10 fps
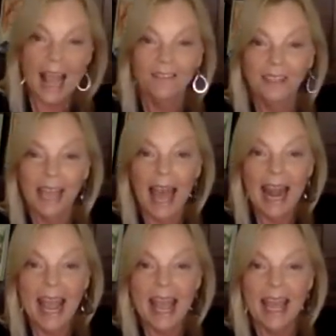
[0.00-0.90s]
We got
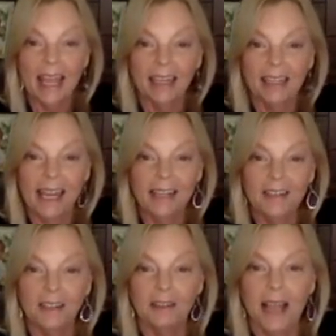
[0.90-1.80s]
it. Hey,
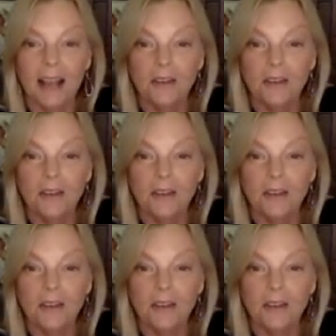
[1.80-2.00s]
look at that,